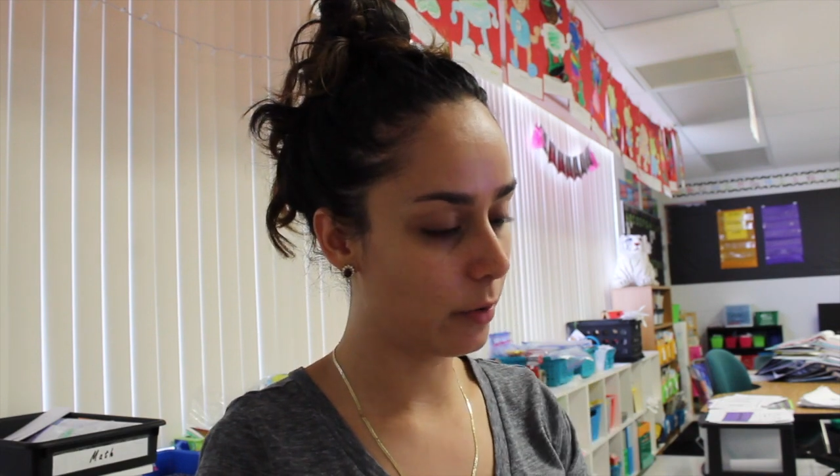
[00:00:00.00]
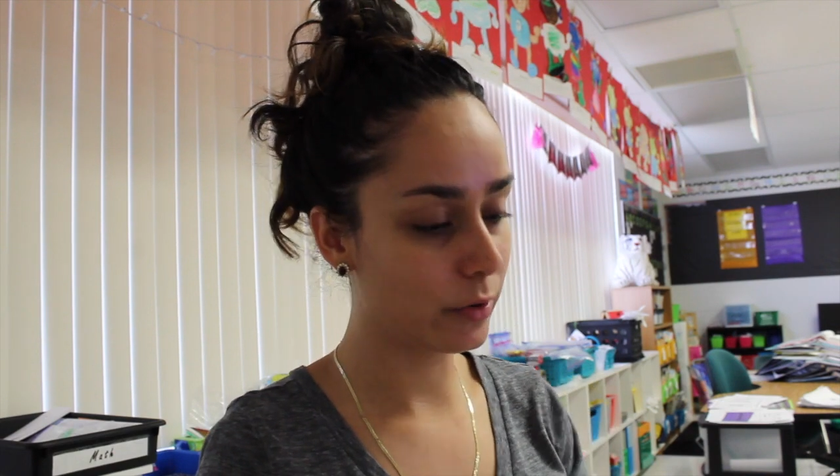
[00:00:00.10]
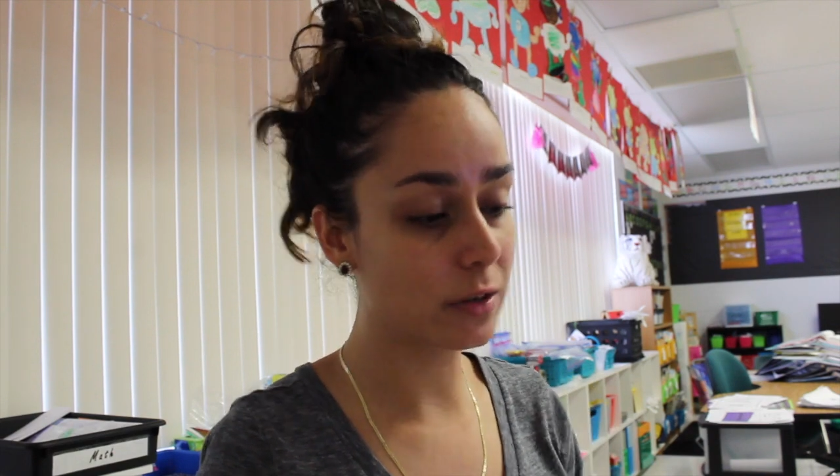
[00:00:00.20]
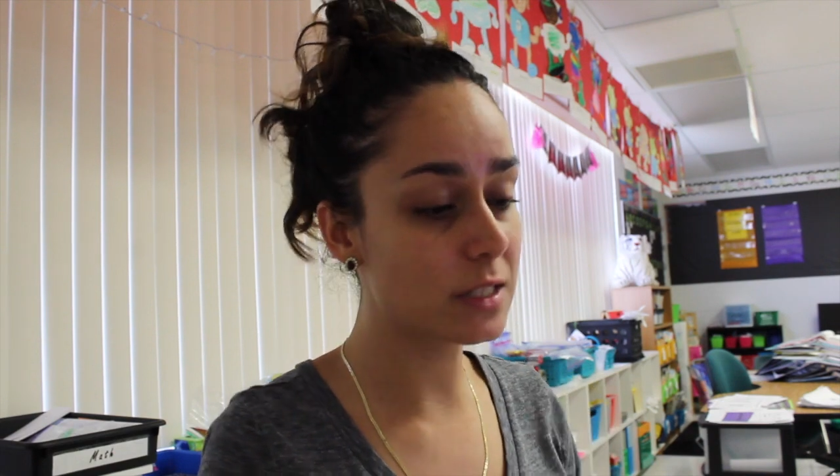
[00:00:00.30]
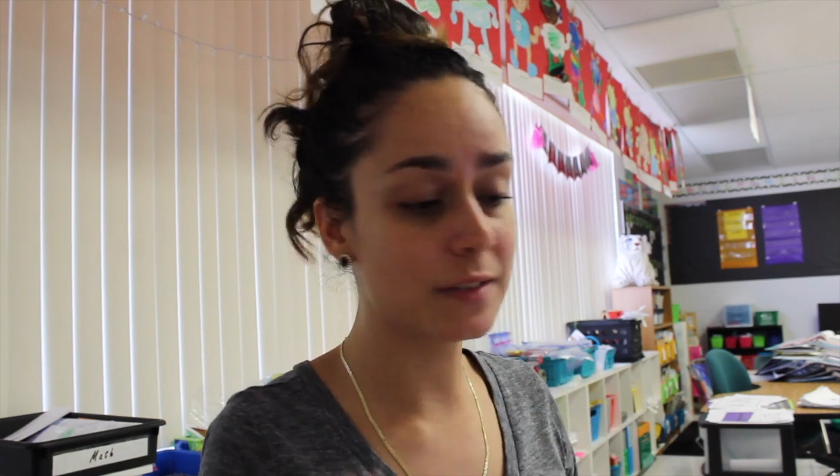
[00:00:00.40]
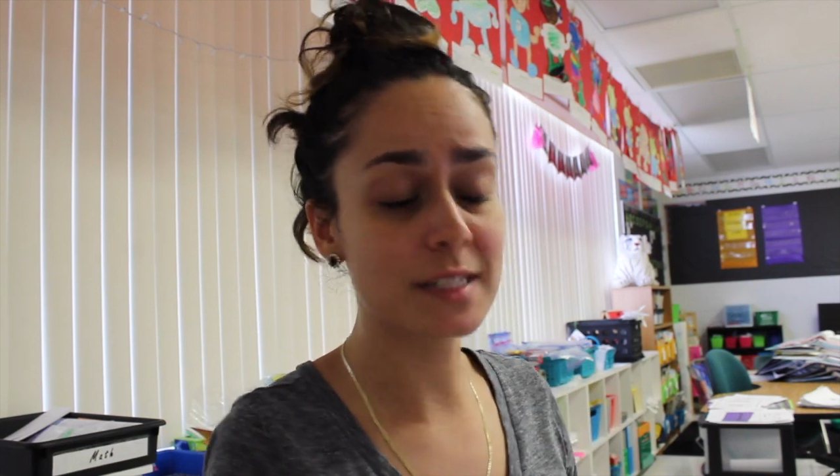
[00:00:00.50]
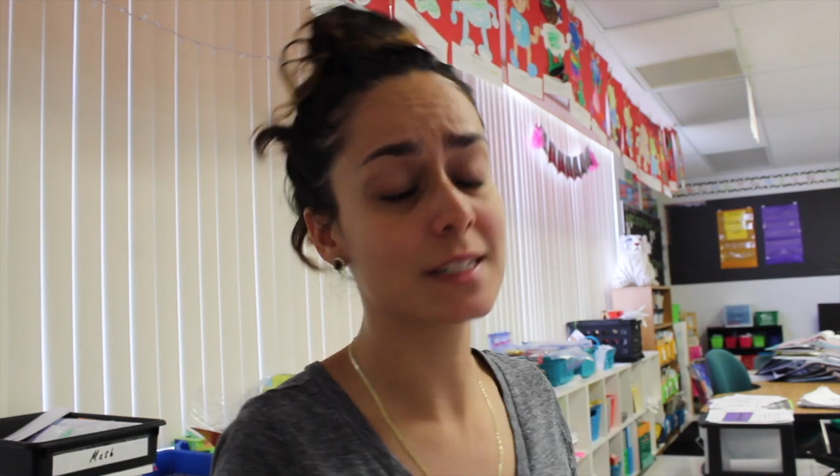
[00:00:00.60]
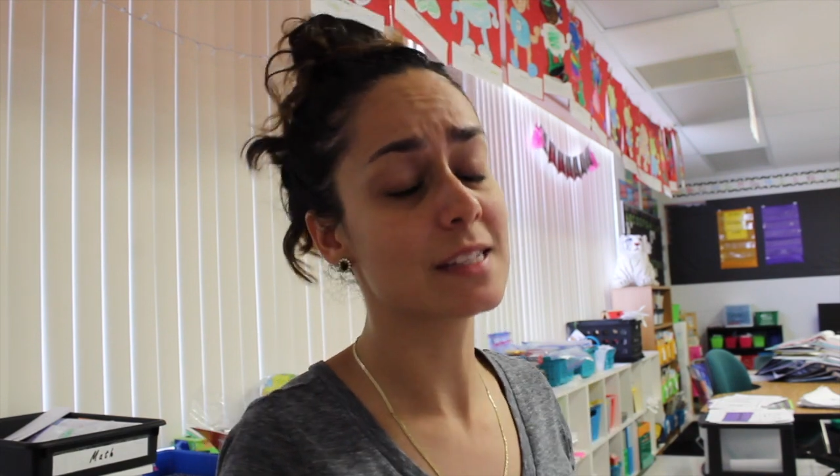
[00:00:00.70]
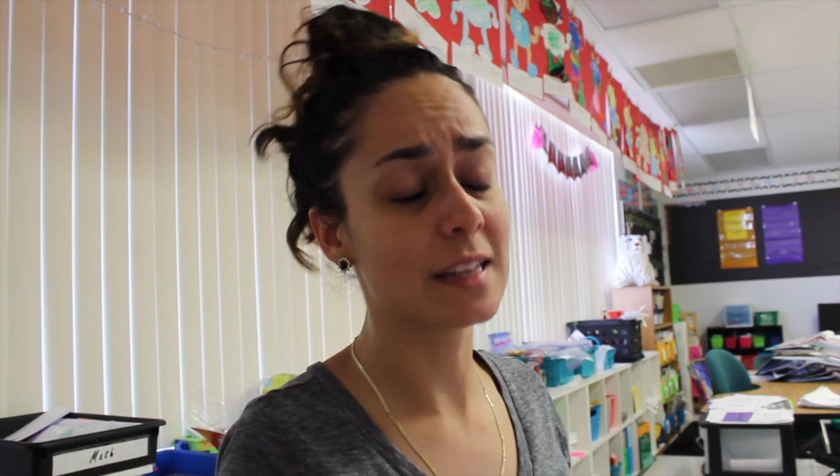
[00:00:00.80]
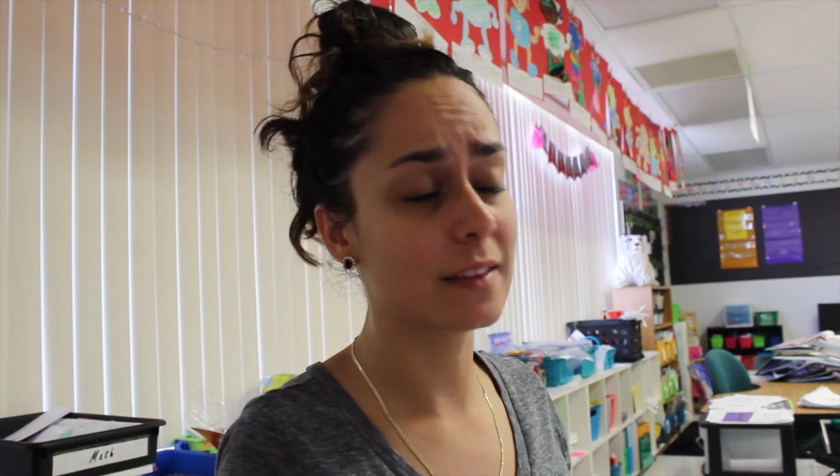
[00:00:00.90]
Who knows if it's
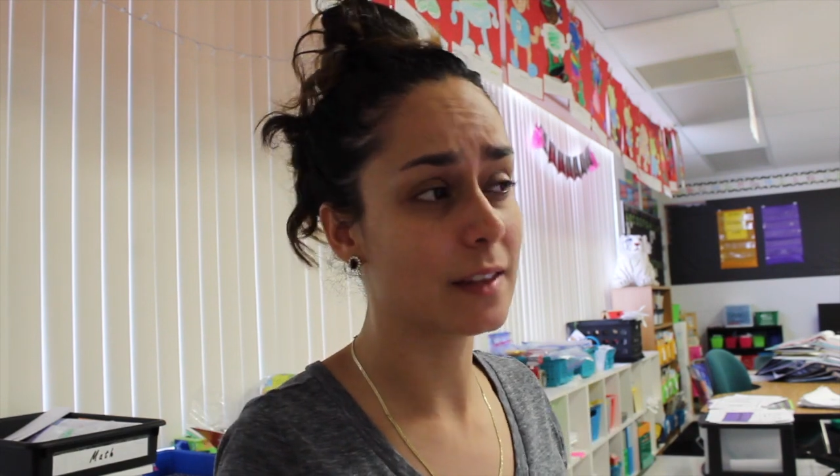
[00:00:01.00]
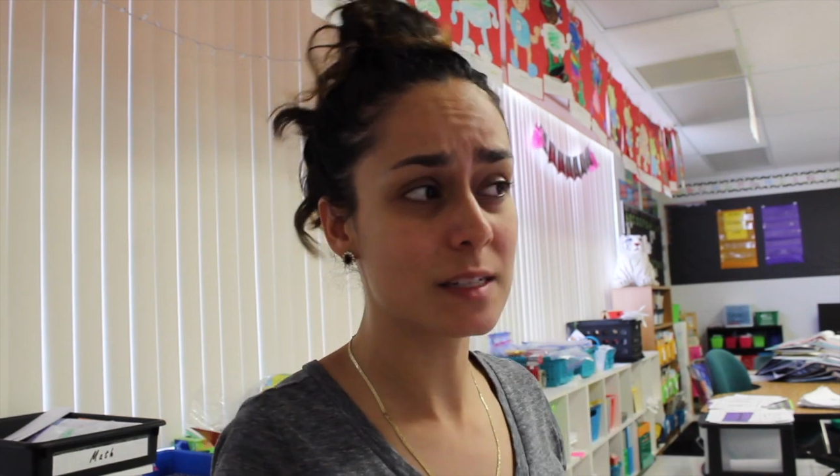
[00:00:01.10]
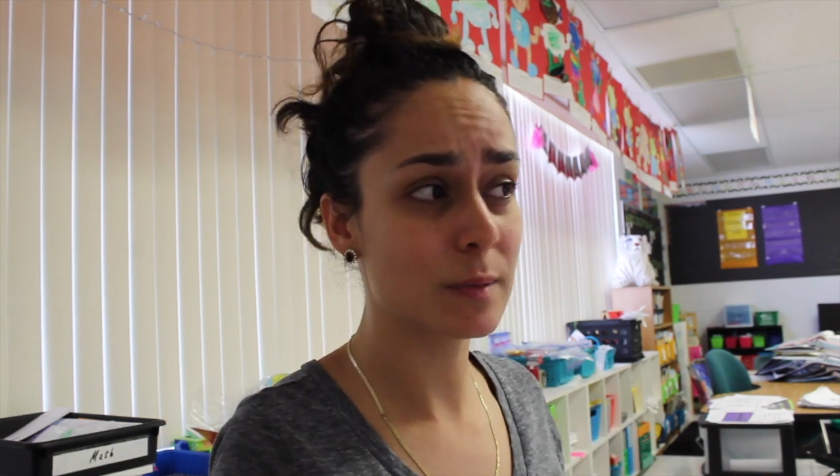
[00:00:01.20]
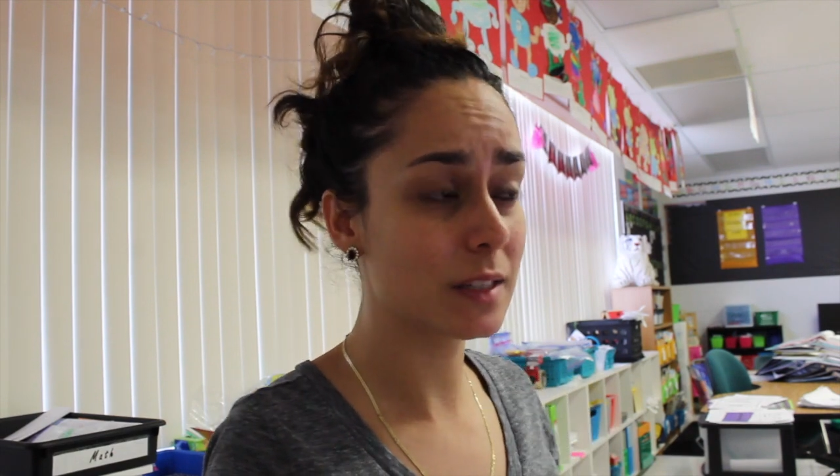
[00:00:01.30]
going to stay like this,